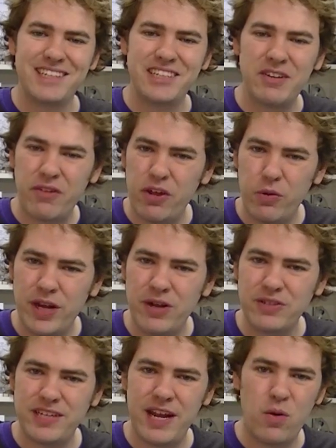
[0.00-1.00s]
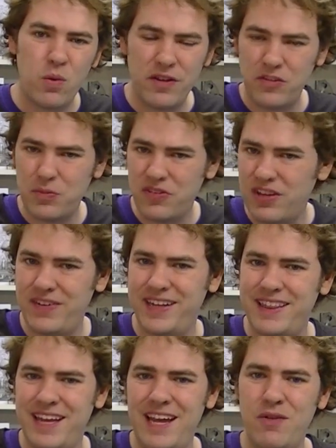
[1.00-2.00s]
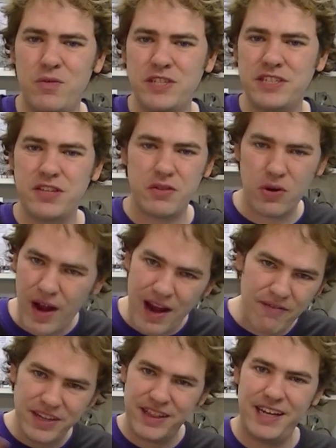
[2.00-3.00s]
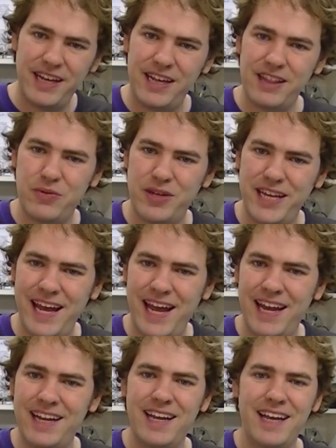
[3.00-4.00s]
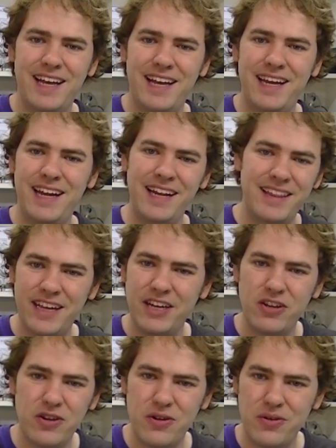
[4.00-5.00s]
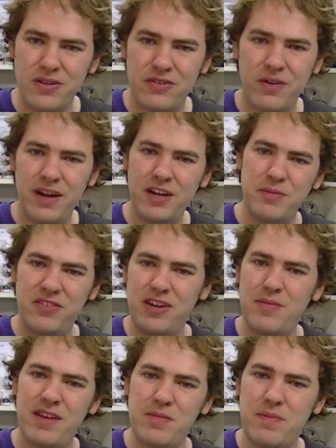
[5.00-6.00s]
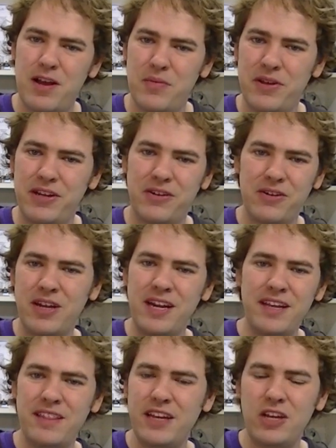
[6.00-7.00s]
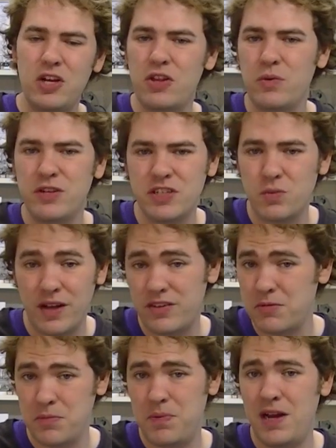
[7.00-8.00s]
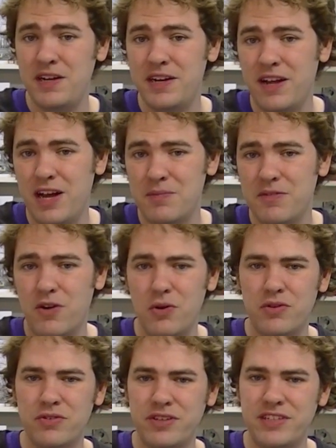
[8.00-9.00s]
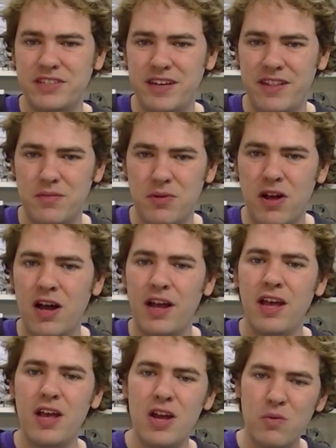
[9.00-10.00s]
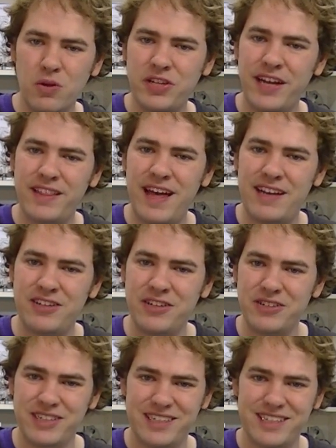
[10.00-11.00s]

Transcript: Generally, we don't take one specific thing, we just throw everything in that we can. Anything new that's ready to be seen by the public, or anything new that we just want some opinion on before we release it on the blog, we'll take that too.